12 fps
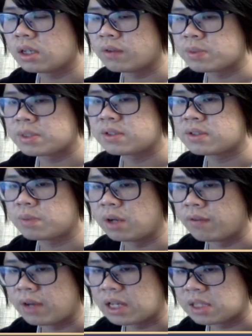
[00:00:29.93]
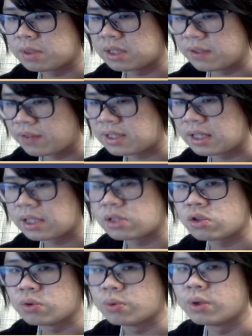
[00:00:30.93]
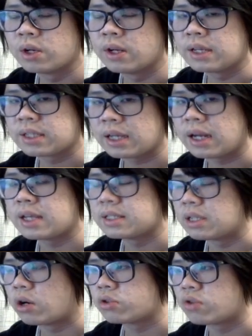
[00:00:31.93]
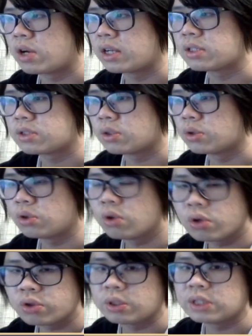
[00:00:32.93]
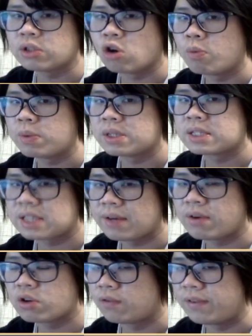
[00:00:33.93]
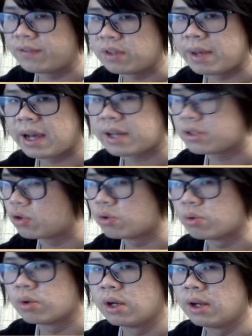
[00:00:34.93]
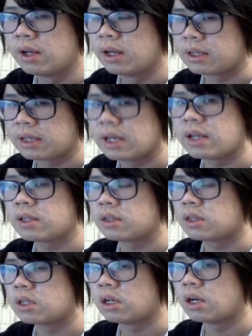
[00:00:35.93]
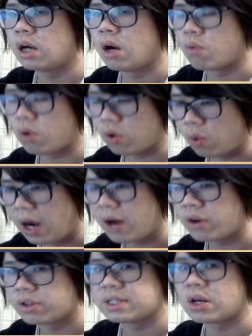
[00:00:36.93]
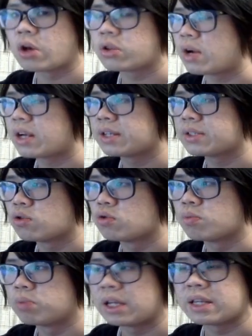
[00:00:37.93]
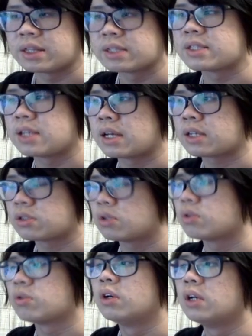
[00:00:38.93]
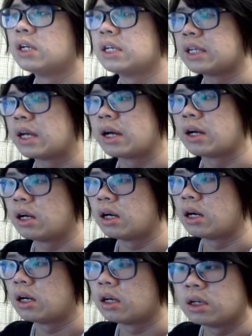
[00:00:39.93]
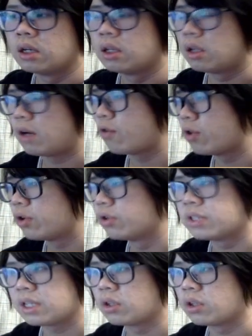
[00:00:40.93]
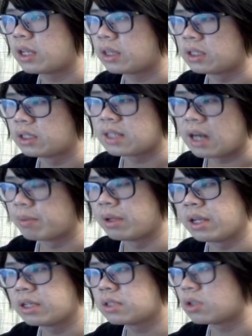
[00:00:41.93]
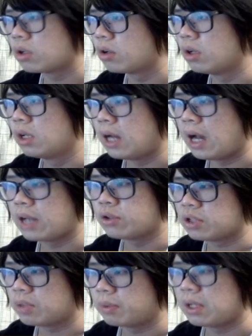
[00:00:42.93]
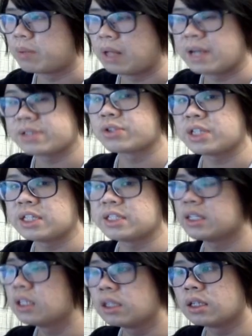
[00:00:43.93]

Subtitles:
specific set to get a Xerath Dragon. So in total, you need to open 750 packs to get the required Xerath Dragons to play this deck. So yeah, without further ado, let's take a look at the list that I'm playing. So I chose to play Blaster Gyze.